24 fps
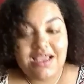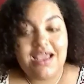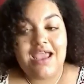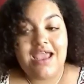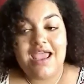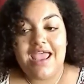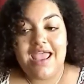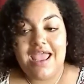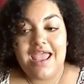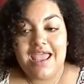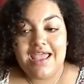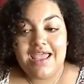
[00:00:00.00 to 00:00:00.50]

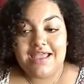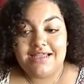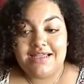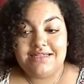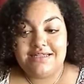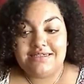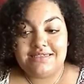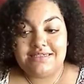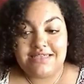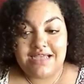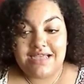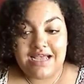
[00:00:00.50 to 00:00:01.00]

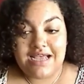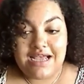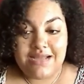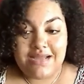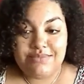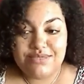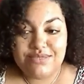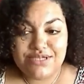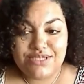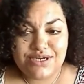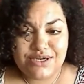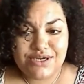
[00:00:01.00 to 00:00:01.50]
And I'm
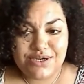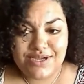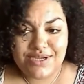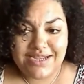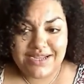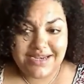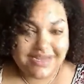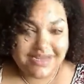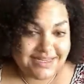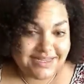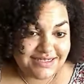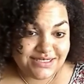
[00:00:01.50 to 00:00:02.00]
just going to go ahead
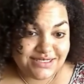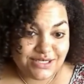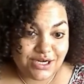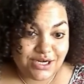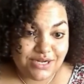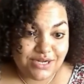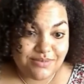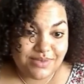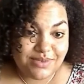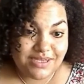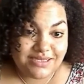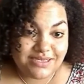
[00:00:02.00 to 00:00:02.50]
and get
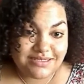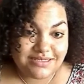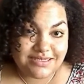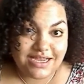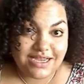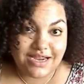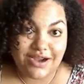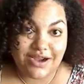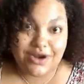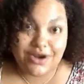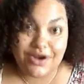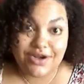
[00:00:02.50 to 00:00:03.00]
started because I
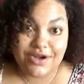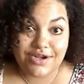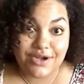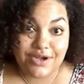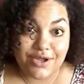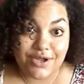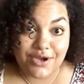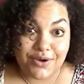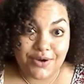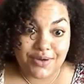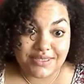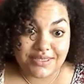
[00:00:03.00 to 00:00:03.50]
already
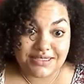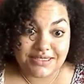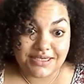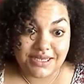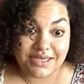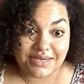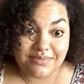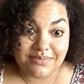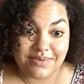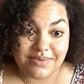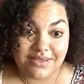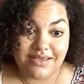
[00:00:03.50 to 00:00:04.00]
know it's
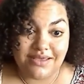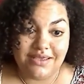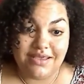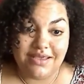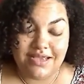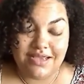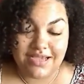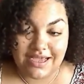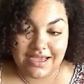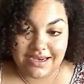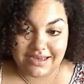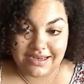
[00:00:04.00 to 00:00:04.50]
going to be
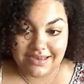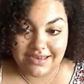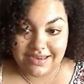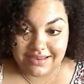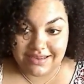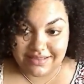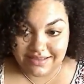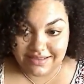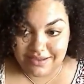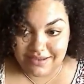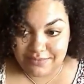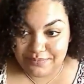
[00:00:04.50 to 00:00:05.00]
kind of
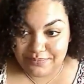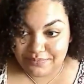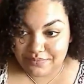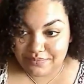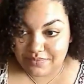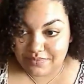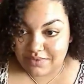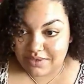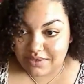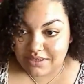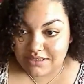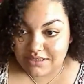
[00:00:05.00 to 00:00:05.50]
lengthy.
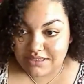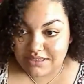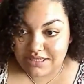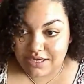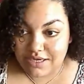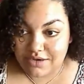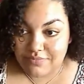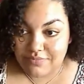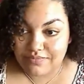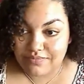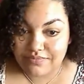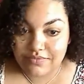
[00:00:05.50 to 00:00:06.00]

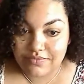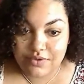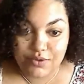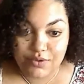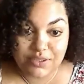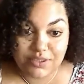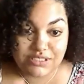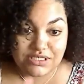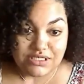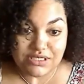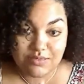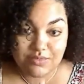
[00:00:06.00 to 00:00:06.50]
So,
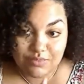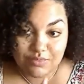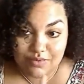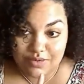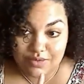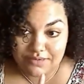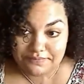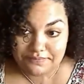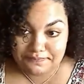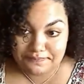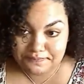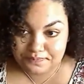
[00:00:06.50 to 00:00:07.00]
question number
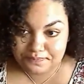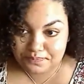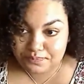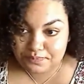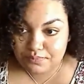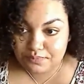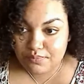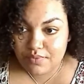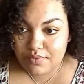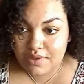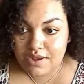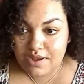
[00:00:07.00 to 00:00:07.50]
1.
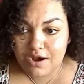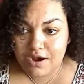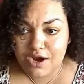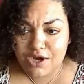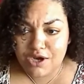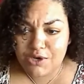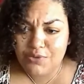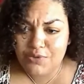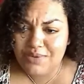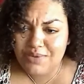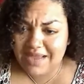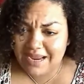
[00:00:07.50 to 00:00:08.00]
Are
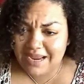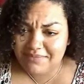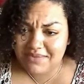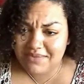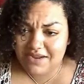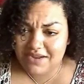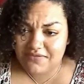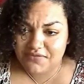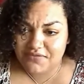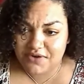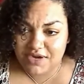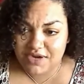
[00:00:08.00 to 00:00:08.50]
you named
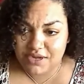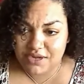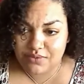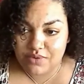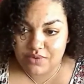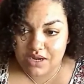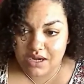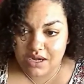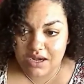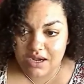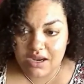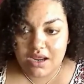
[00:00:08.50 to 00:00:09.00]
after
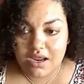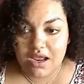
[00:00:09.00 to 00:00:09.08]
anyone?